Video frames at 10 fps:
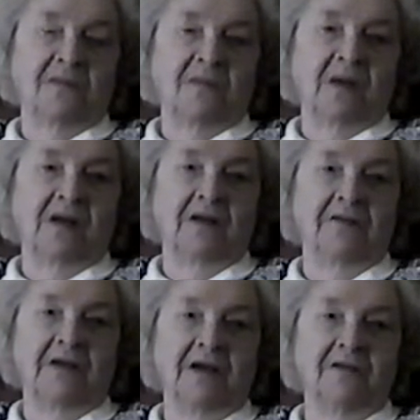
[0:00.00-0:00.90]

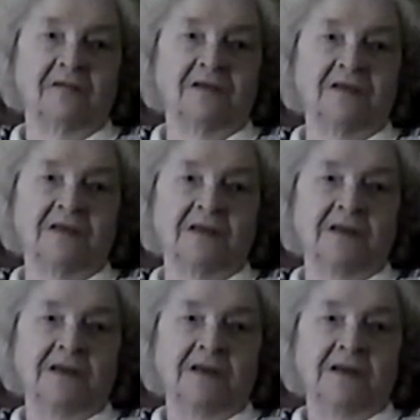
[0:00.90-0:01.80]
elevators
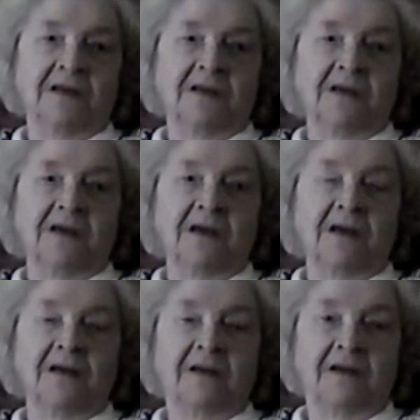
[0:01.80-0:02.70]

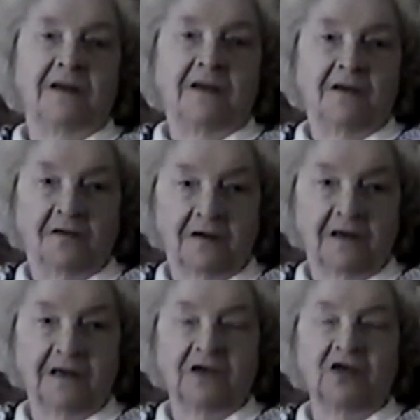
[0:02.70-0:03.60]
and the
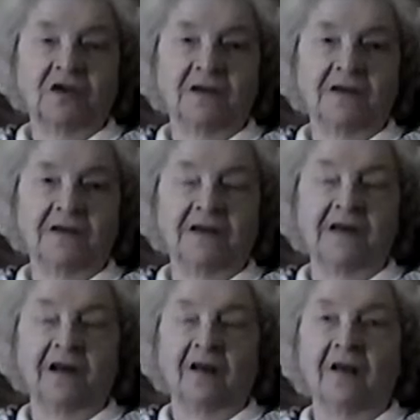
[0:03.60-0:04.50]
irrigation, he did
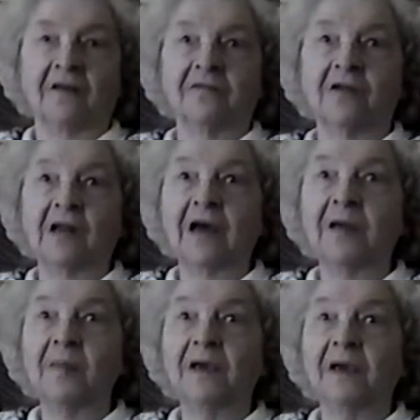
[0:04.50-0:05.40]
a lot of
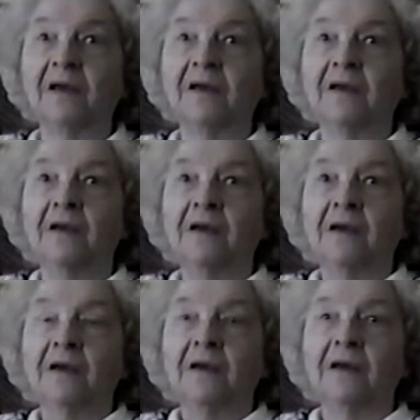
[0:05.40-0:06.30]
climbing,
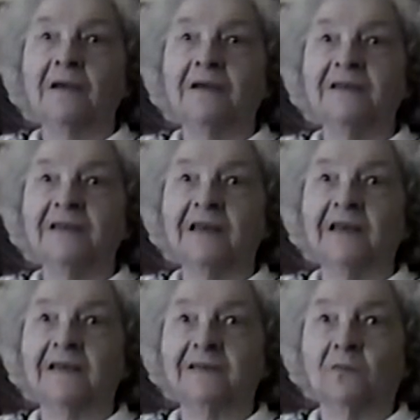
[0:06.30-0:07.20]
and his
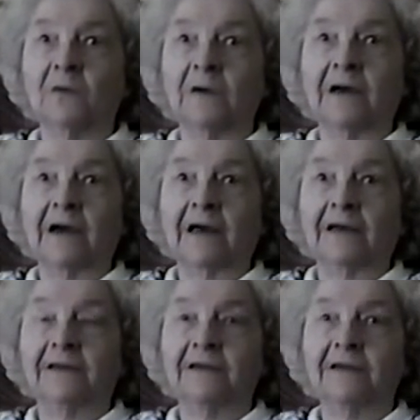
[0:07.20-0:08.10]
legs wore
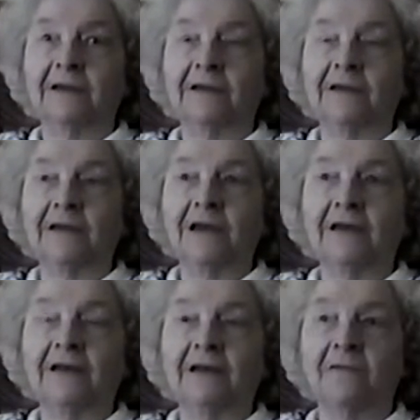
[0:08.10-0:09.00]
out, and he
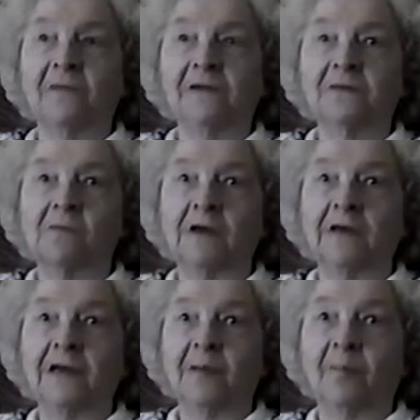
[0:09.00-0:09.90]
had to have this one
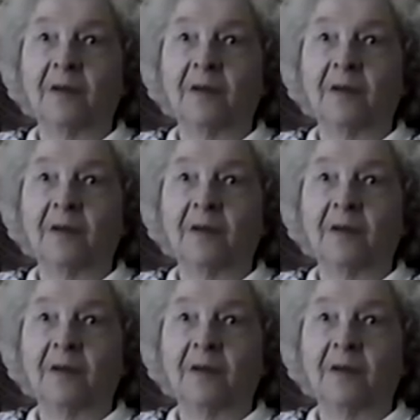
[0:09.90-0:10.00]
hip